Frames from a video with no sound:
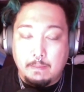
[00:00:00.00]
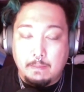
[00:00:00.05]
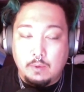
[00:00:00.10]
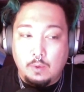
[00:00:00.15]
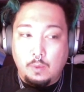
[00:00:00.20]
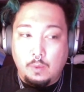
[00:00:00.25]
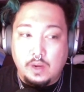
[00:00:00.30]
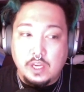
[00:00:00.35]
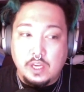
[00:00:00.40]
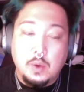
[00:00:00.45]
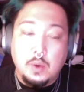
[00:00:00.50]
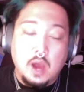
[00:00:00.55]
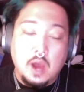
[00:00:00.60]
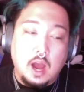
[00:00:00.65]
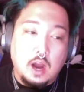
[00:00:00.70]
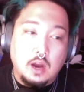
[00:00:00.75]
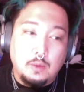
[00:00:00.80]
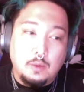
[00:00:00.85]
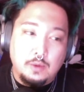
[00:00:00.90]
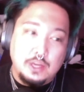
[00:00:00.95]
When you
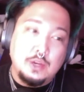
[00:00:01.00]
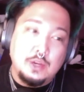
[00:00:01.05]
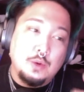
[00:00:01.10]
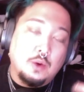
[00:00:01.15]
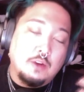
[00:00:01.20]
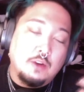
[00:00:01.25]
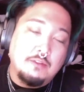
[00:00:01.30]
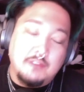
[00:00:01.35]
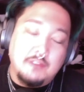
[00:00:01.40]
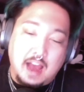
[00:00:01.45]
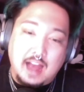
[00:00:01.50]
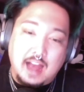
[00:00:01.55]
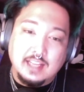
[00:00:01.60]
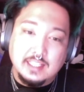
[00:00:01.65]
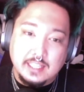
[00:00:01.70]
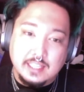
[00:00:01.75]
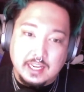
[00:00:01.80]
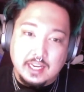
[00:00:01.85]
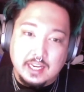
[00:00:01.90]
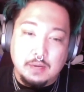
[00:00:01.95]
are
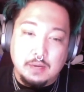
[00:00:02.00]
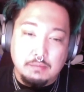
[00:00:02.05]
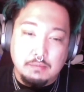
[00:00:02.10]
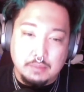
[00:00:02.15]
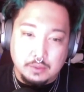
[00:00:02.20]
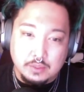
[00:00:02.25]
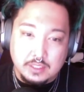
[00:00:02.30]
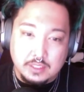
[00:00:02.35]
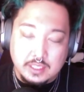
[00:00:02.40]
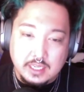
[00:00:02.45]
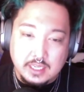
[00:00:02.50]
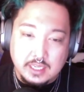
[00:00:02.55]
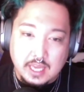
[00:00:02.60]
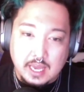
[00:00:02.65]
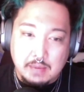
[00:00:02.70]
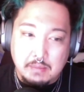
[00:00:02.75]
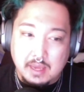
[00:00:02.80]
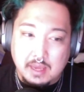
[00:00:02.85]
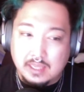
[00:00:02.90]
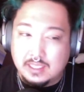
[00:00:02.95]
vaccinated and boosted,
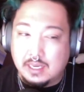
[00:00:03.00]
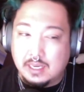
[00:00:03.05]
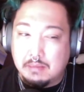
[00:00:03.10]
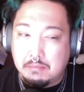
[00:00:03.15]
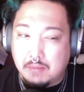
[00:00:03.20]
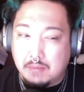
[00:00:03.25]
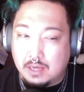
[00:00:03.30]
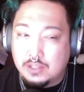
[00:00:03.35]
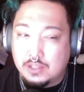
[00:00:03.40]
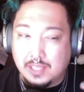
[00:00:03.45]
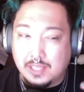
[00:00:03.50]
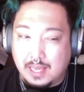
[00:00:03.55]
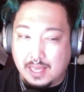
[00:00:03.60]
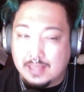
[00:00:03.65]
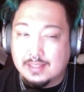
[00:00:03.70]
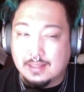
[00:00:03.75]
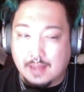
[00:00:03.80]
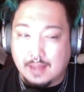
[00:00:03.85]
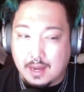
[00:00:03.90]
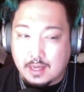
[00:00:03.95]
it makes it much
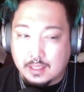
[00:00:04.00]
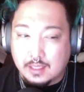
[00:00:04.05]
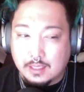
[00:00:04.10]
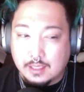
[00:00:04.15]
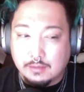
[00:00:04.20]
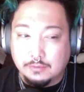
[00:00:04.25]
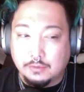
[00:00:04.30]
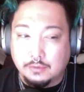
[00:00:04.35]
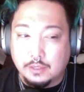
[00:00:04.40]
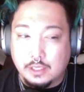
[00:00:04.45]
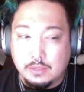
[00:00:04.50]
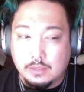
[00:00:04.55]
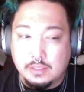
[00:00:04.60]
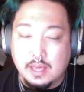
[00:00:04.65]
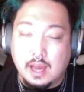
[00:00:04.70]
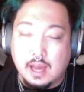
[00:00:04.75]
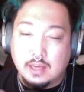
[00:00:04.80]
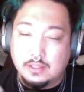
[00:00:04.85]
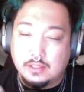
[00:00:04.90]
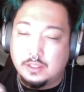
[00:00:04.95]
less likely for you
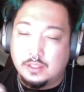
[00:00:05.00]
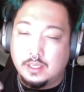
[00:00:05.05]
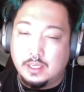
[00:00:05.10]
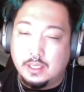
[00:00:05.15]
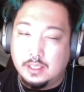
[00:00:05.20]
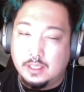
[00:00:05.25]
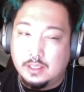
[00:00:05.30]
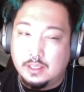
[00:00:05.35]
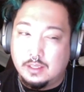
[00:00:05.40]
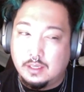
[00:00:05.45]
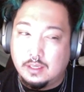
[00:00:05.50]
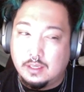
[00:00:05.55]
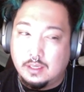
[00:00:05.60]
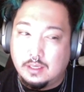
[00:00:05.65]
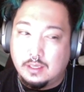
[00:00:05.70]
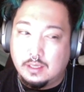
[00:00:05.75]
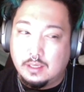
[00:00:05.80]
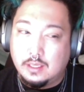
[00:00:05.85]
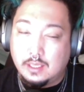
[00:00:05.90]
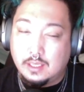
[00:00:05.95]
to actually
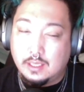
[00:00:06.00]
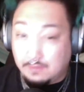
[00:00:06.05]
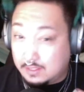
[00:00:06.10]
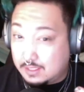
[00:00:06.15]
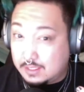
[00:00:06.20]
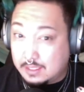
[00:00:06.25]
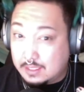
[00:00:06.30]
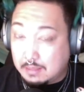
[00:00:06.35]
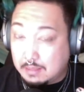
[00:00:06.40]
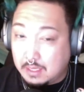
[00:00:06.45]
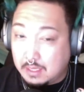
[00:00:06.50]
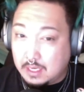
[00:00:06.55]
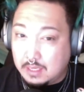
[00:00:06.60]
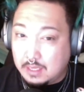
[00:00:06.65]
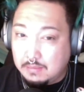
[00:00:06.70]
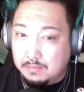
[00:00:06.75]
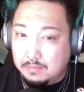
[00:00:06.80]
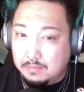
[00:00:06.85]
give it to somebody,